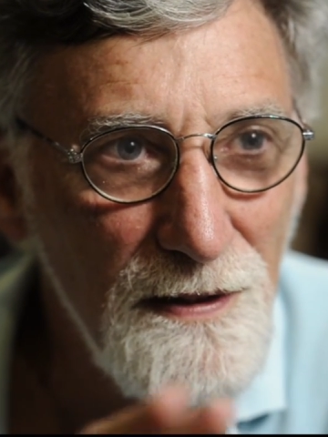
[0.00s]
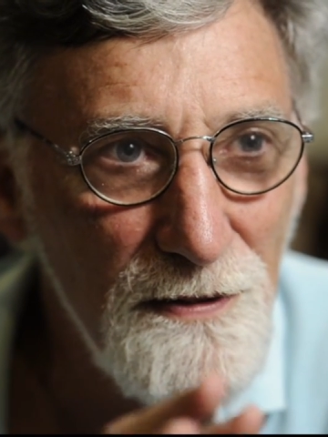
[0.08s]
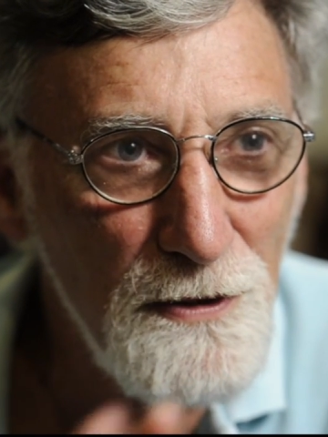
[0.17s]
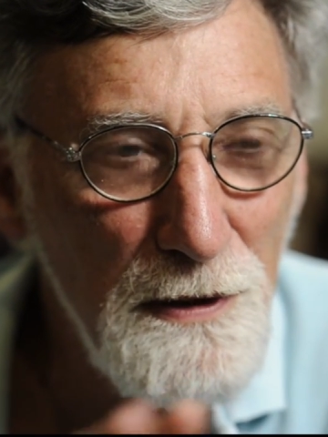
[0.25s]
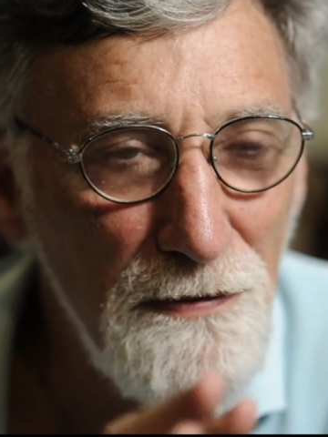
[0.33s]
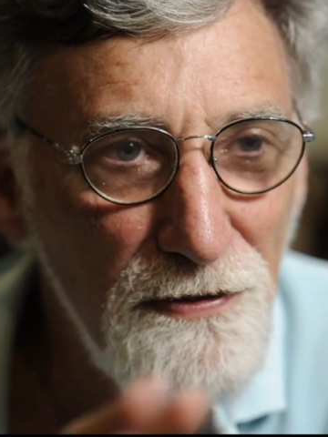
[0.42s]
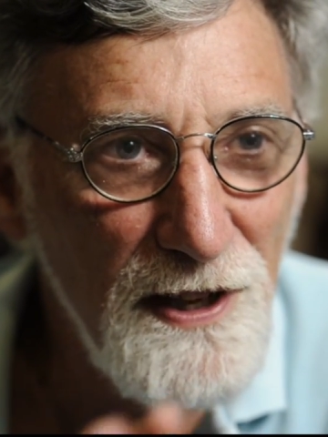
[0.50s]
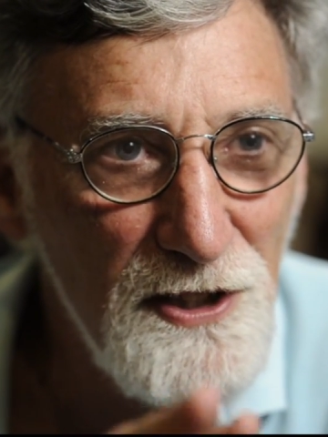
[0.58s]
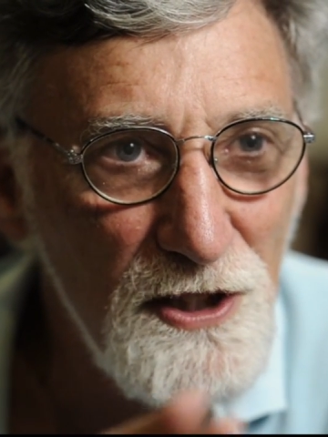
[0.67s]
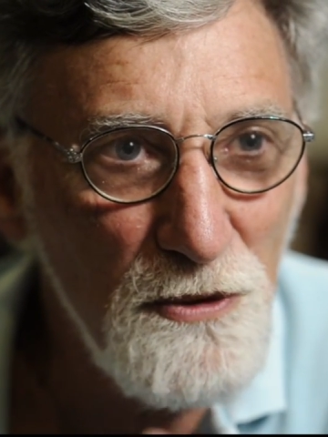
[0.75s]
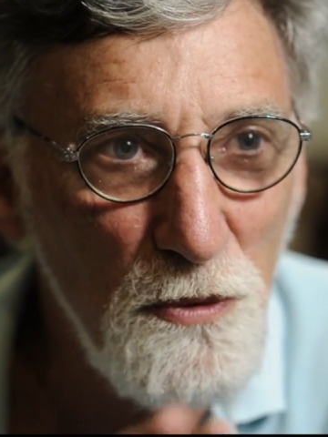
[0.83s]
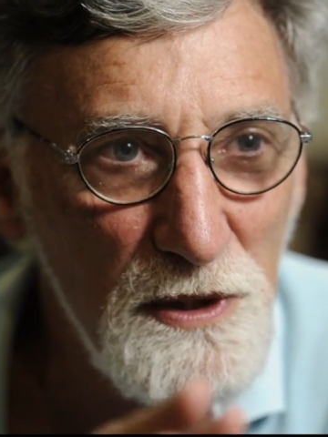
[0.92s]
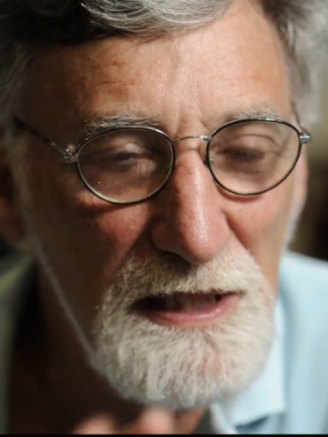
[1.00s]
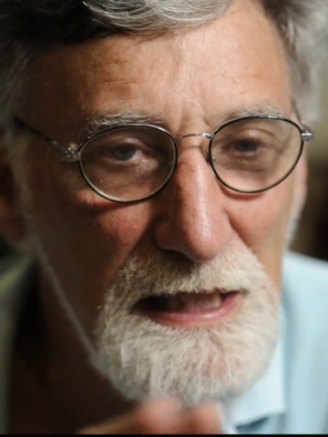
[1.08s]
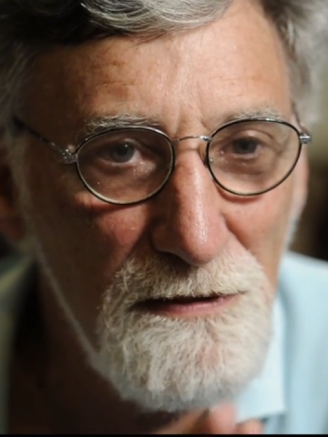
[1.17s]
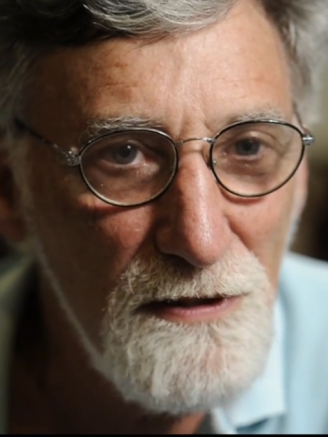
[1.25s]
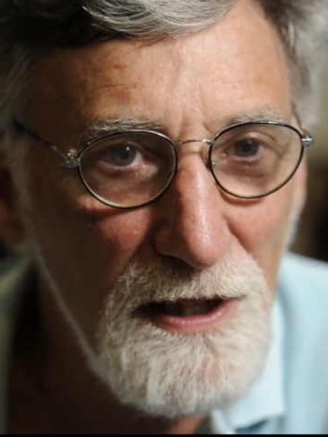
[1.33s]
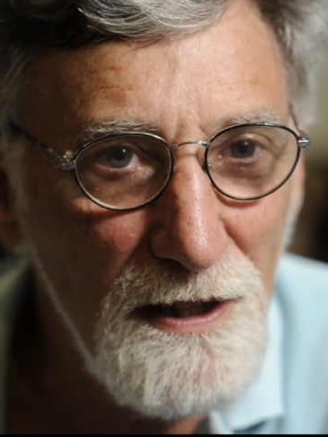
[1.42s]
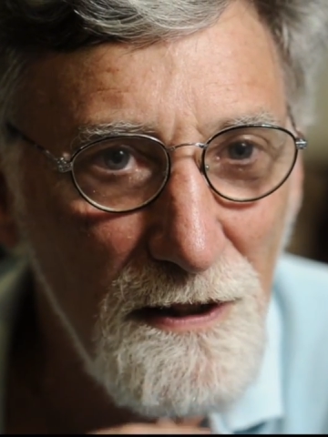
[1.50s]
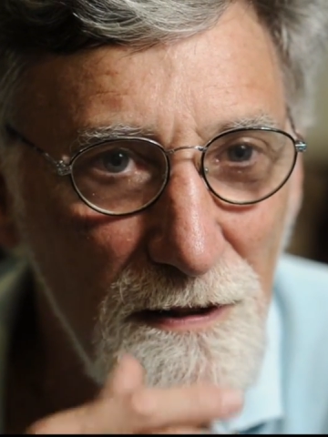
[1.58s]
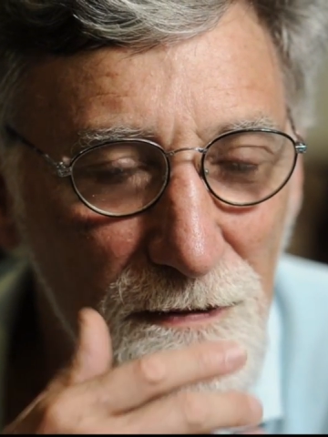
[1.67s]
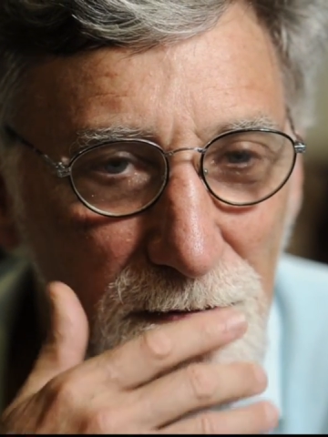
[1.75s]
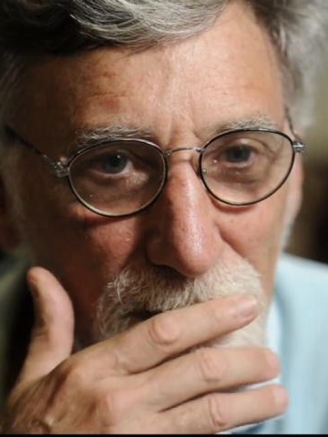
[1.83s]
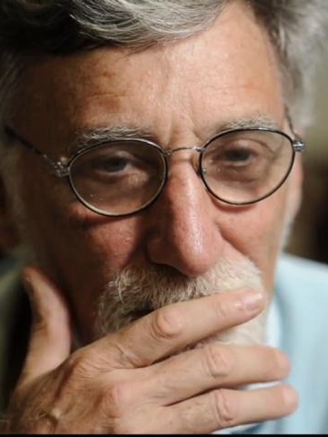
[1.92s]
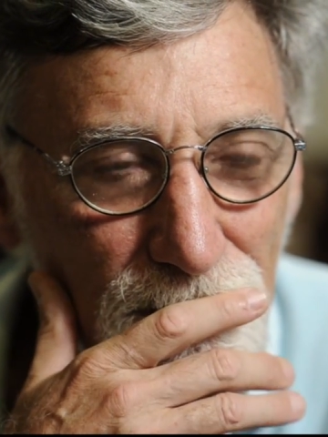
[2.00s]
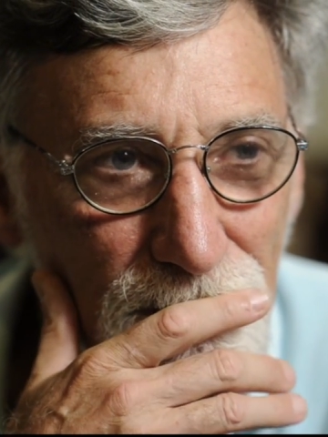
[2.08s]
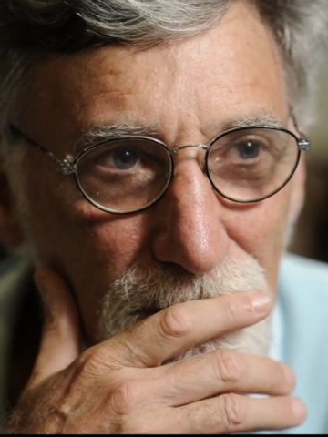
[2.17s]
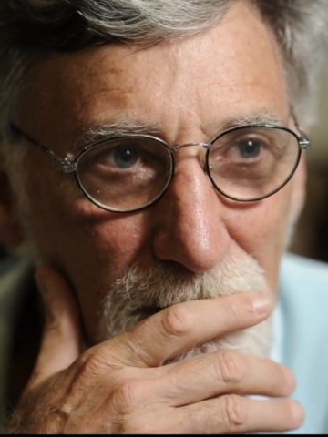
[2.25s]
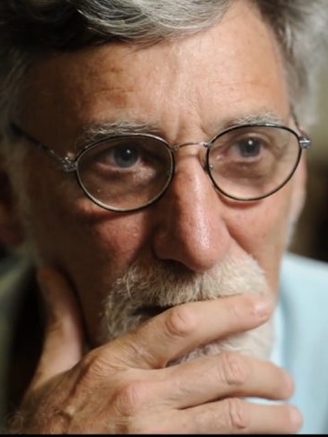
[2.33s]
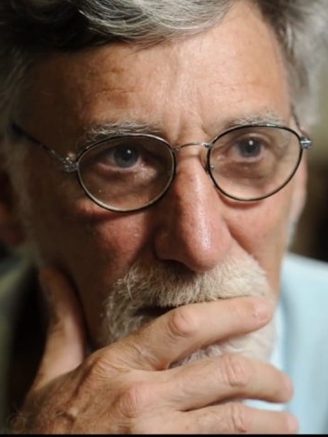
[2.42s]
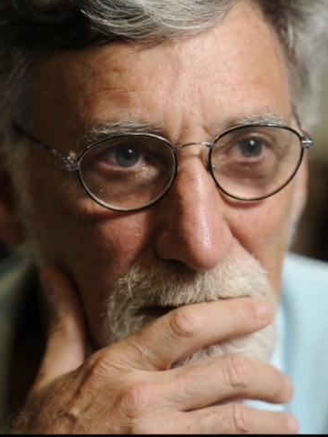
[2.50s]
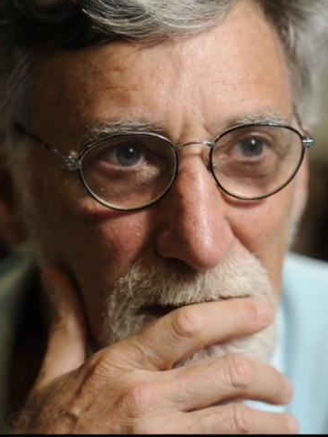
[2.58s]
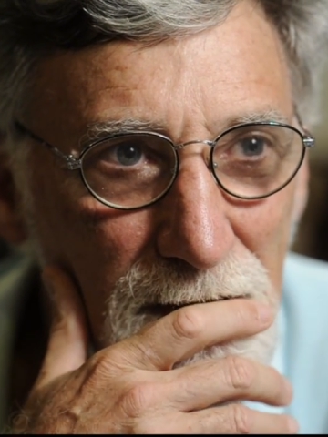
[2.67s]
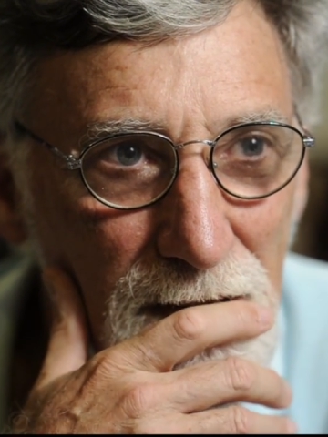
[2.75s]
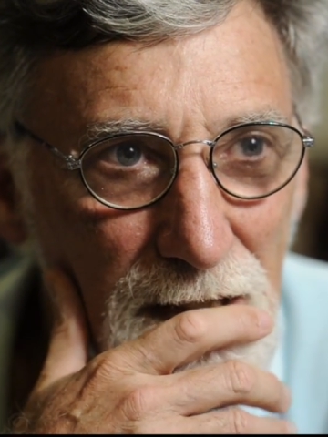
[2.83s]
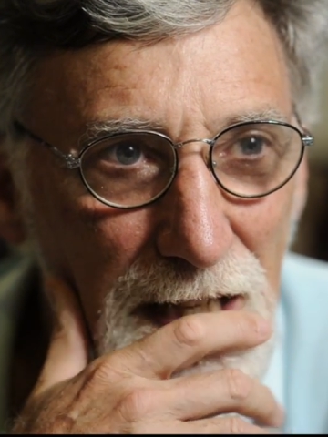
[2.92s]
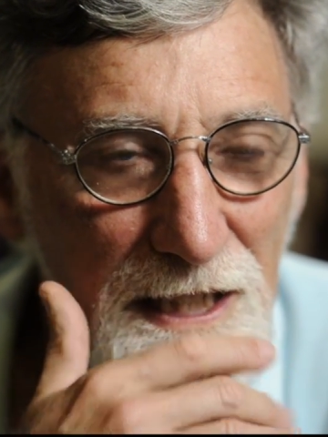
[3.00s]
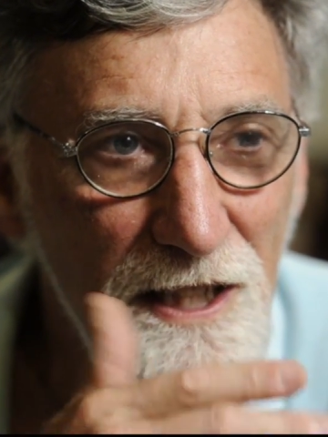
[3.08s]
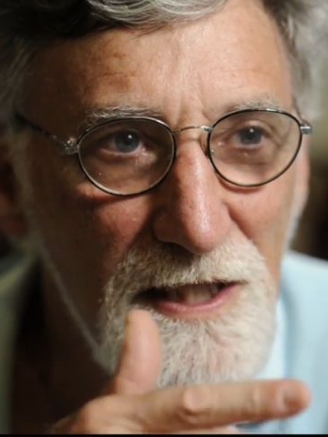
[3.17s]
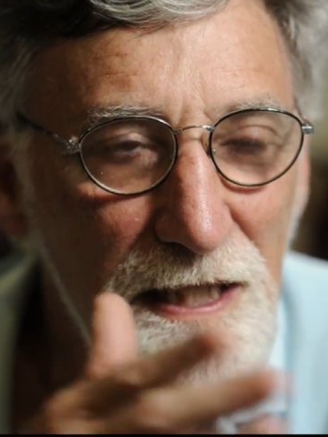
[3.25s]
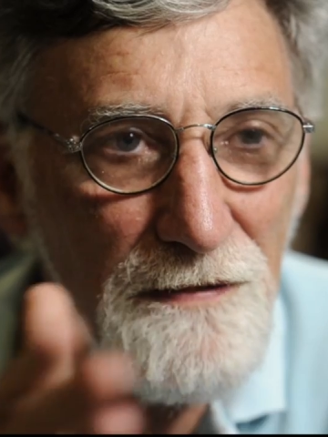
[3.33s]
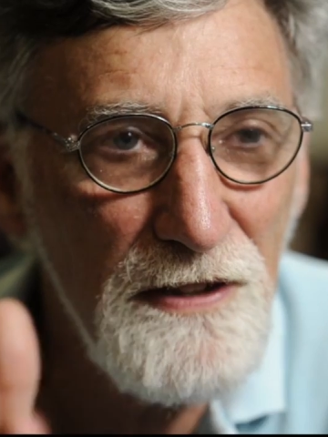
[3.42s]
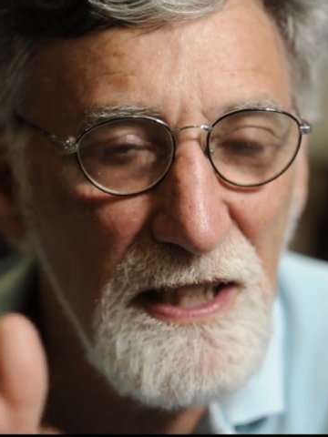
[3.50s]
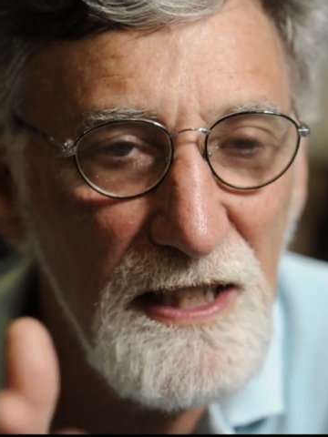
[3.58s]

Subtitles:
the reflection wasn't even there. It doesn't even